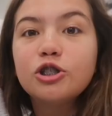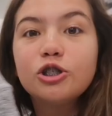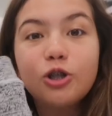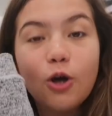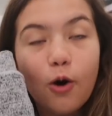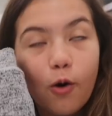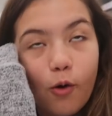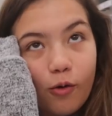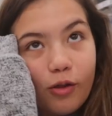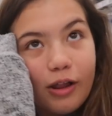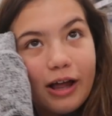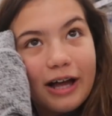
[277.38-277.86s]

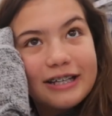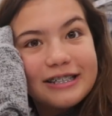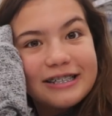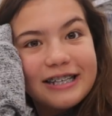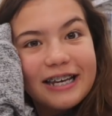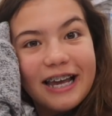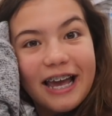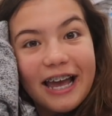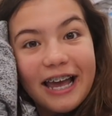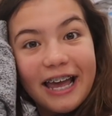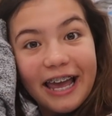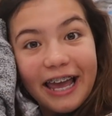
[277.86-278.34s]
So last
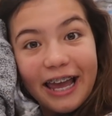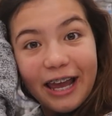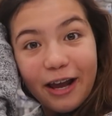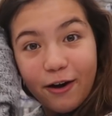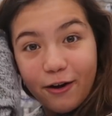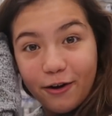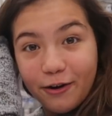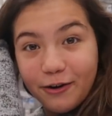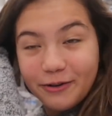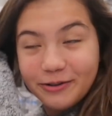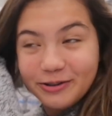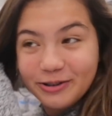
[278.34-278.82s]
night I ate
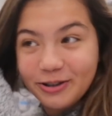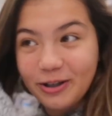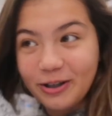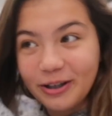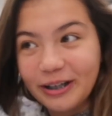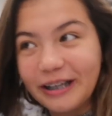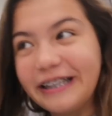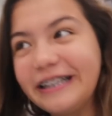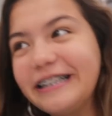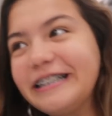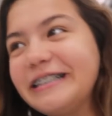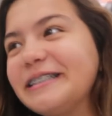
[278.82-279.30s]
her
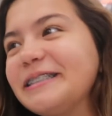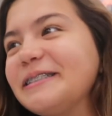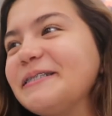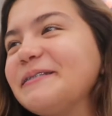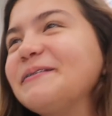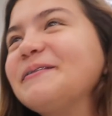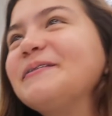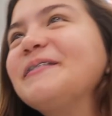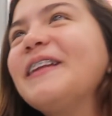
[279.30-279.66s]
Takis.